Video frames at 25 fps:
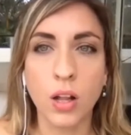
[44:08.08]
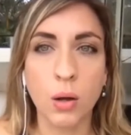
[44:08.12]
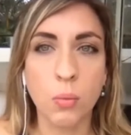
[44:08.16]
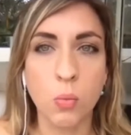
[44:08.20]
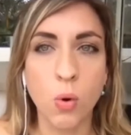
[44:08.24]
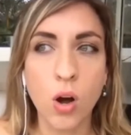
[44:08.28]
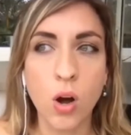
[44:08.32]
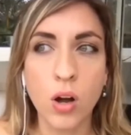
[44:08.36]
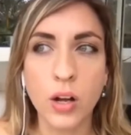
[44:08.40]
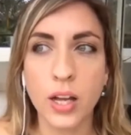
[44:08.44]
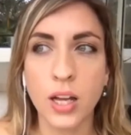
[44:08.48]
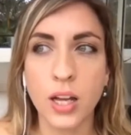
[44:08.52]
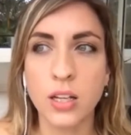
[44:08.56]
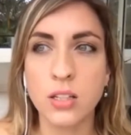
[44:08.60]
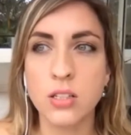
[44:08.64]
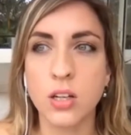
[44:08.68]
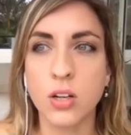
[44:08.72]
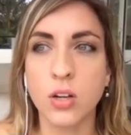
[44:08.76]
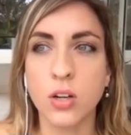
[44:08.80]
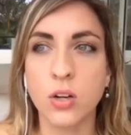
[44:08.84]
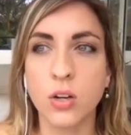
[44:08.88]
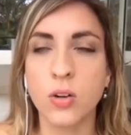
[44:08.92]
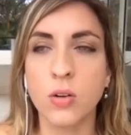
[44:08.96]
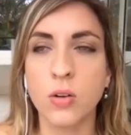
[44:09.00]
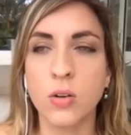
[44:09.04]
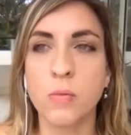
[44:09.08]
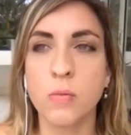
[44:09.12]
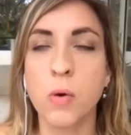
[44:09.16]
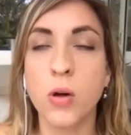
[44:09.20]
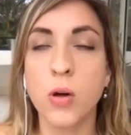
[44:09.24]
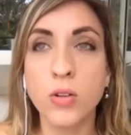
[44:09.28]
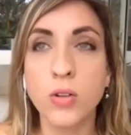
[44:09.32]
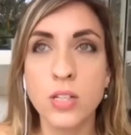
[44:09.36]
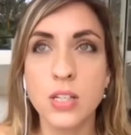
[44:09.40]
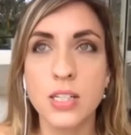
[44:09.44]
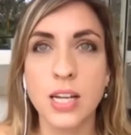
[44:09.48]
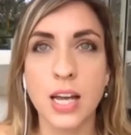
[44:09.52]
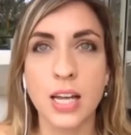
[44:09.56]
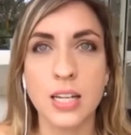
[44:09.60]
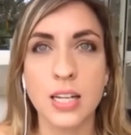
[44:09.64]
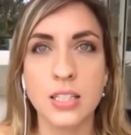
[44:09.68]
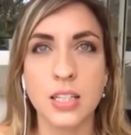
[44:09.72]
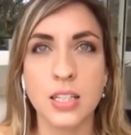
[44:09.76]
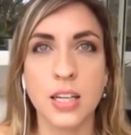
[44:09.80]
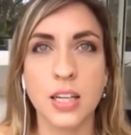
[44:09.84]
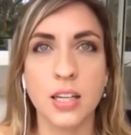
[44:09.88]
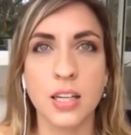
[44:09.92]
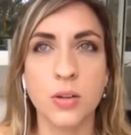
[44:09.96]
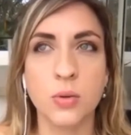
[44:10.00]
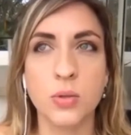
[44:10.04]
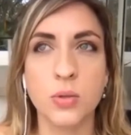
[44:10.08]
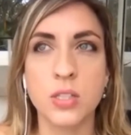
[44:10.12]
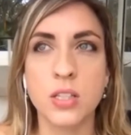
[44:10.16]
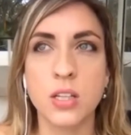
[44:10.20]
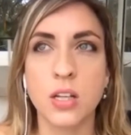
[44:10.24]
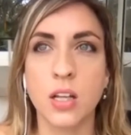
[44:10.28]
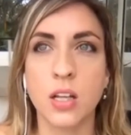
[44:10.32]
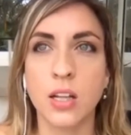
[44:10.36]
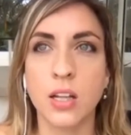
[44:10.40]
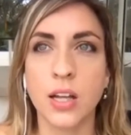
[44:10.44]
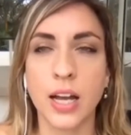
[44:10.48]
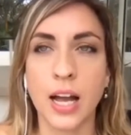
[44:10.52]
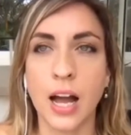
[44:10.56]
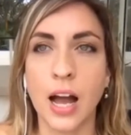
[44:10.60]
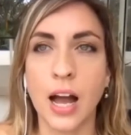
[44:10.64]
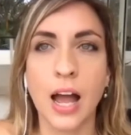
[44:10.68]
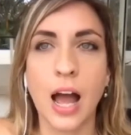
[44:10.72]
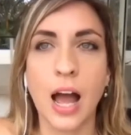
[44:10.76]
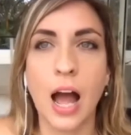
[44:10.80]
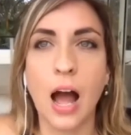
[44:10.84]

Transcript: walking. So multitasking, it was like I,